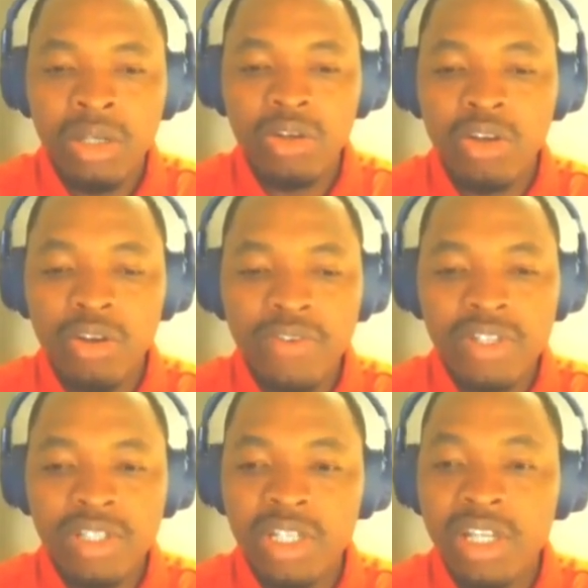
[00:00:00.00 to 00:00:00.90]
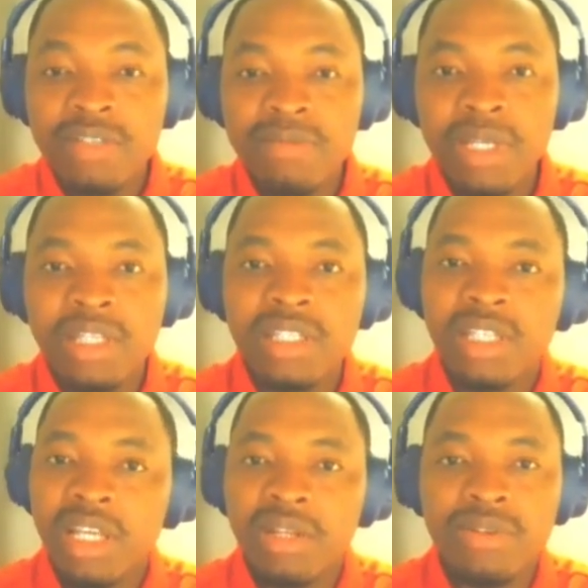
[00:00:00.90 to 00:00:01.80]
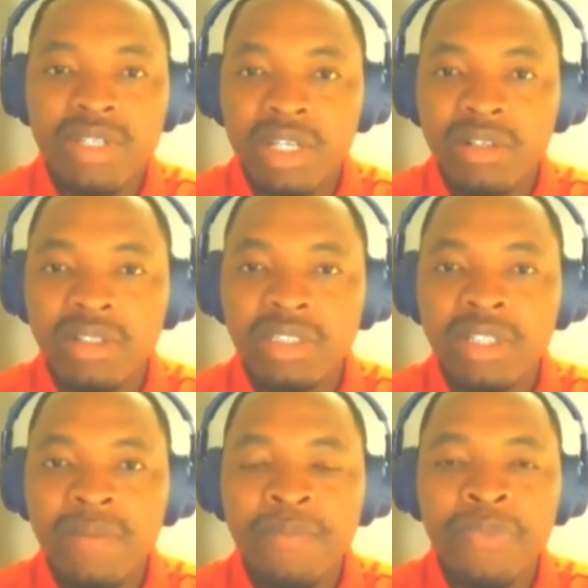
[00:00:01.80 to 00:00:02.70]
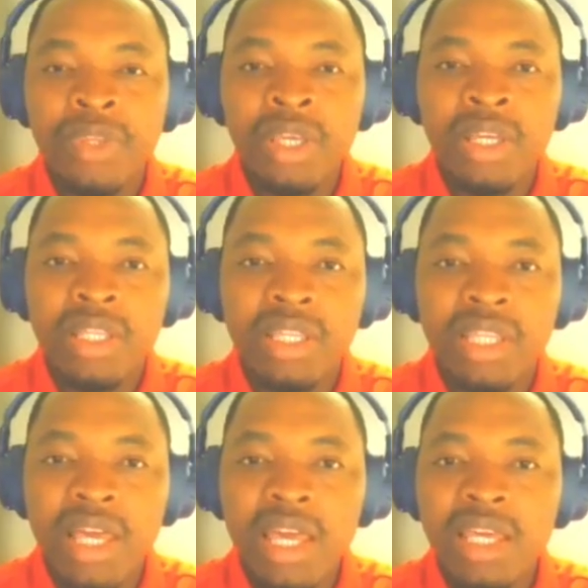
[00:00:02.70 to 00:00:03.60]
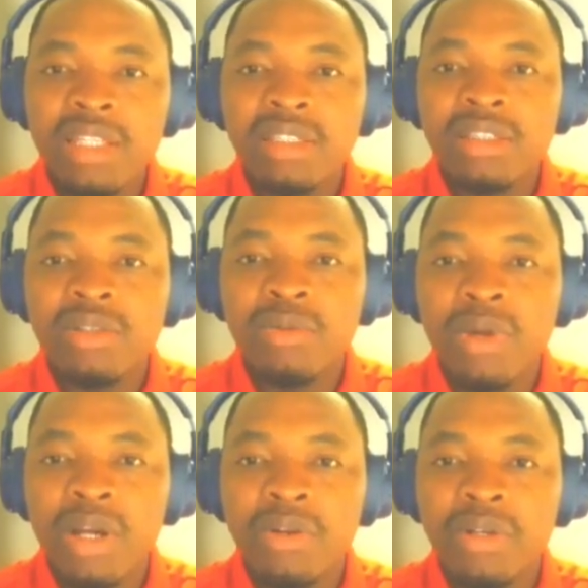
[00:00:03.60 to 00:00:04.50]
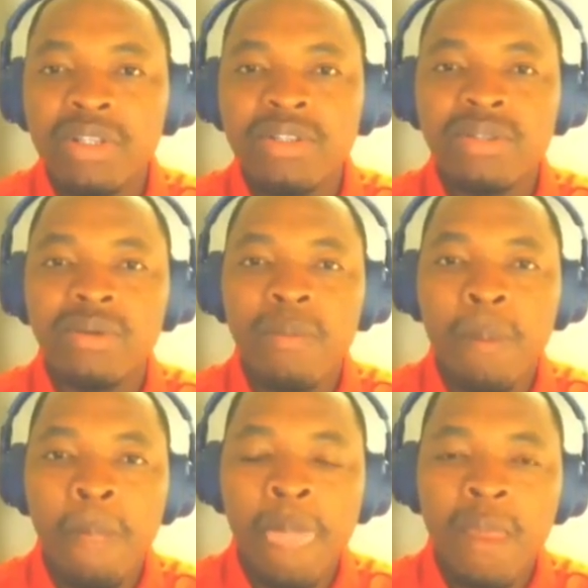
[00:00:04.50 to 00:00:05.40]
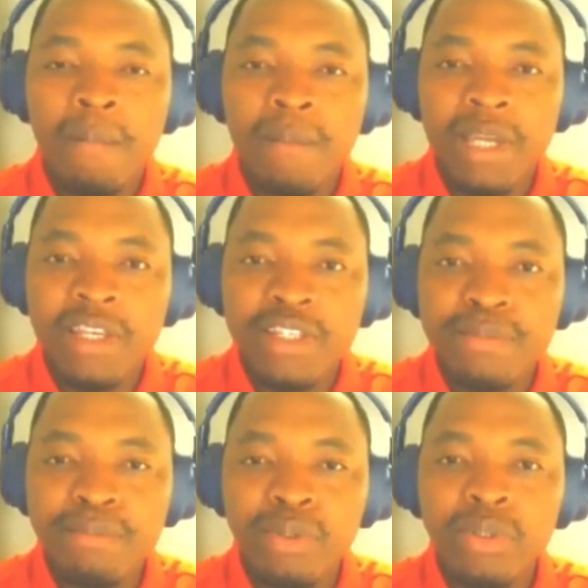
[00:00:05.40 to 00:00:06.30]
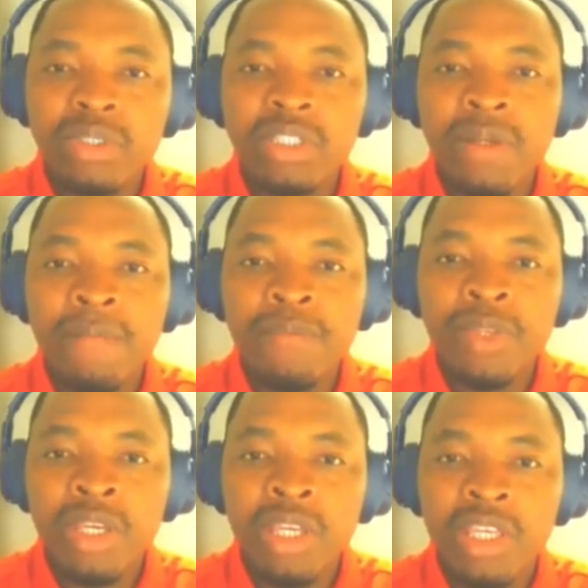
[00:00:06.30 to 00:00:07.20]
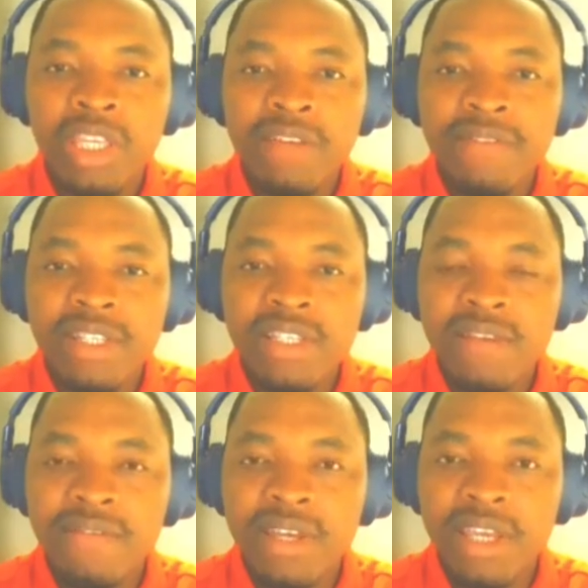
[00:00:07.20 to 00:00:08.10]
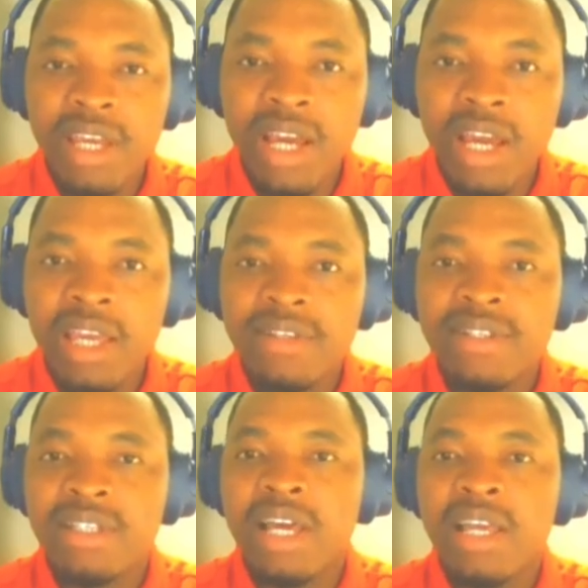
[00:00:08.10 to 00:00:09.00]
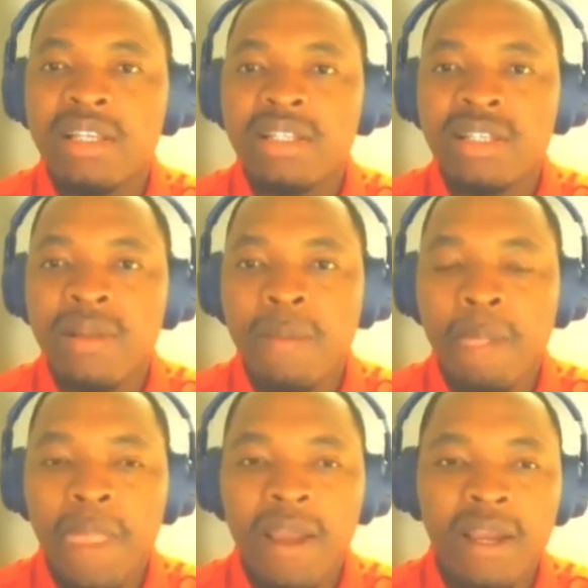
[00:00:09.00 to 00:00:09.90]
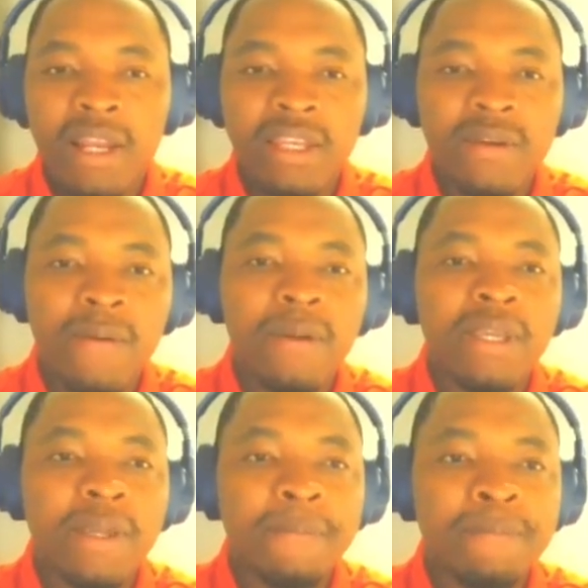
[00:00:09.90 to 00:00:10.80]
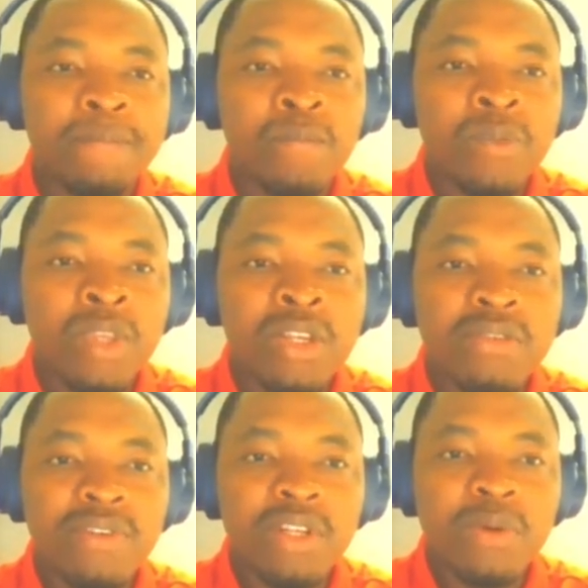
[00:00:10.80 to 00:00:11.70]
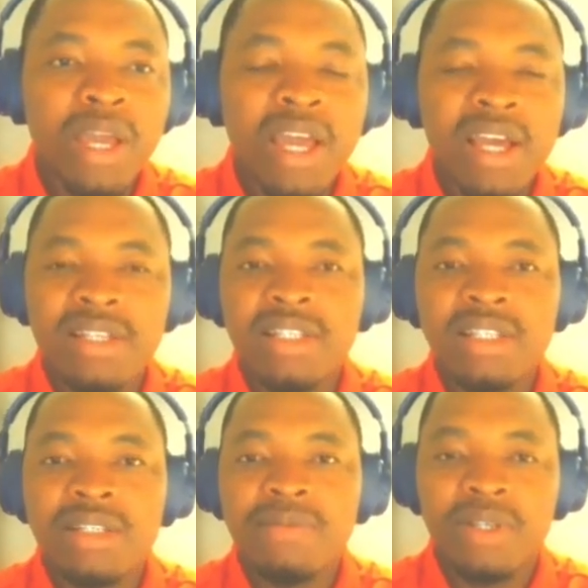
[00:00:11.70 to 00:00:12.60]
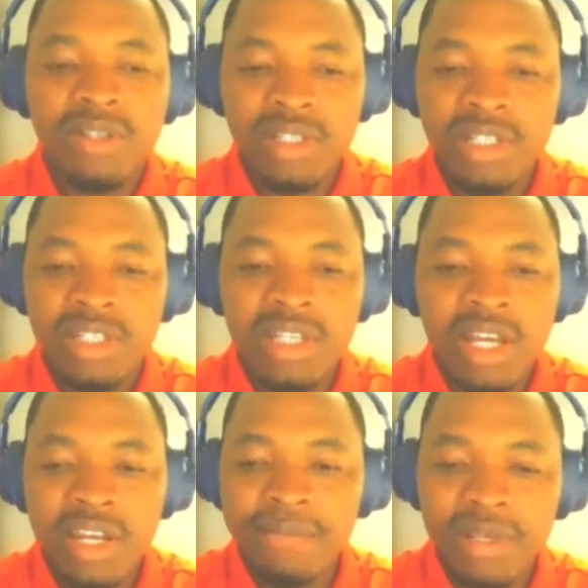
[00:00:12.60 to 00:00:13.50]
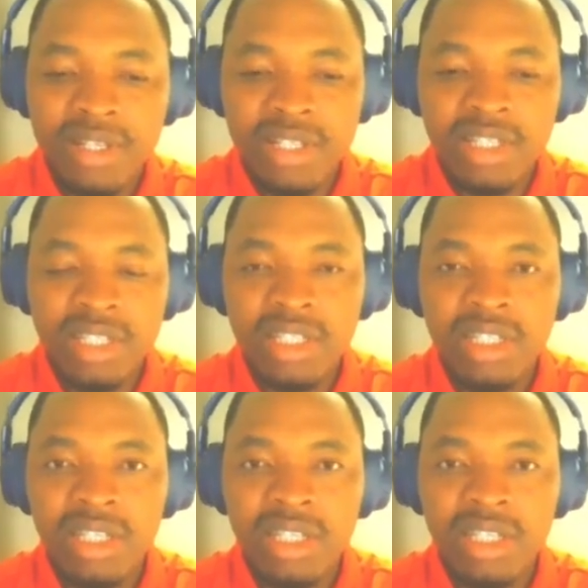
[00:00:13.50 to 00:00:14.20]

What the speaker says: Okay, obviously, let's make it in nanosecond. Then we are going to make it bold, give it a very high size, and click OK. So for the y-axis, because this is RMSD, we